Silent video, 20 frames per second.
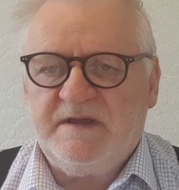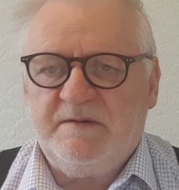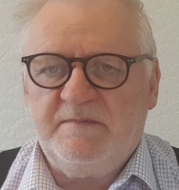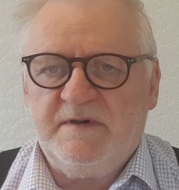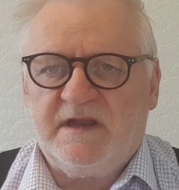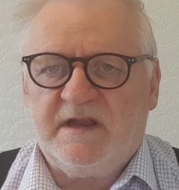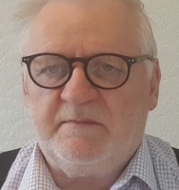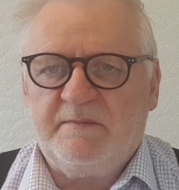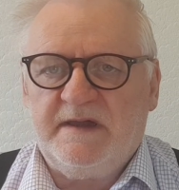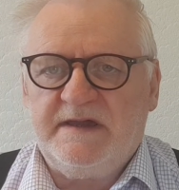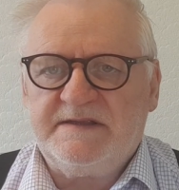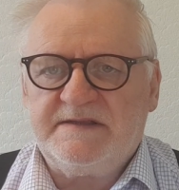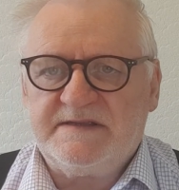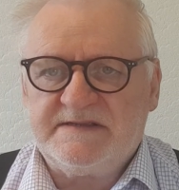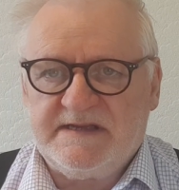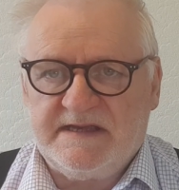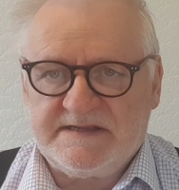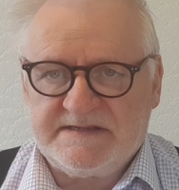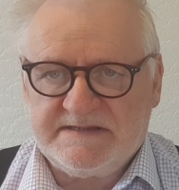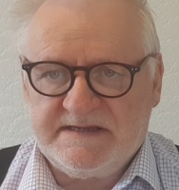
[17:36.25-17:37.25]
millimeters,
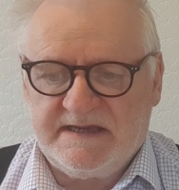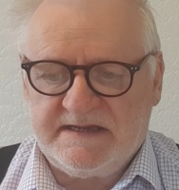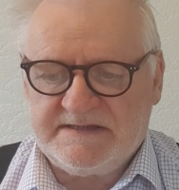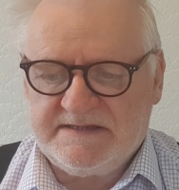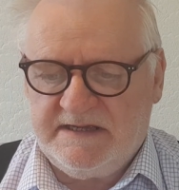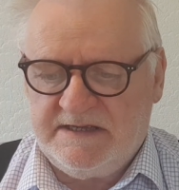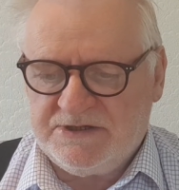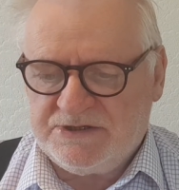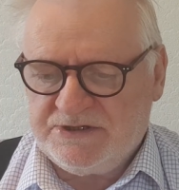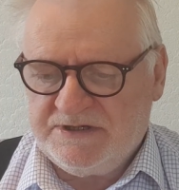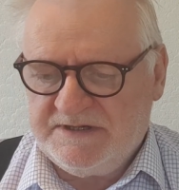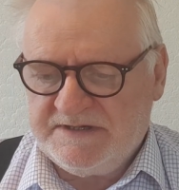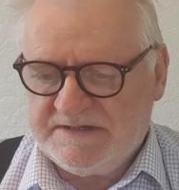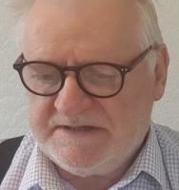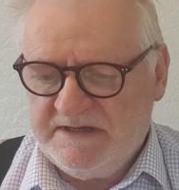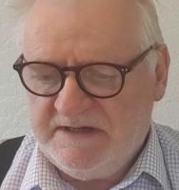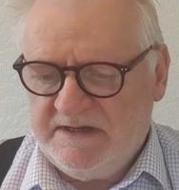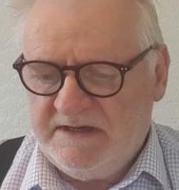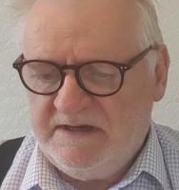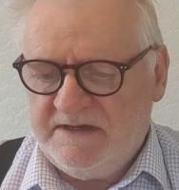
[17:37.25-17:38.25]
that's 6 inches,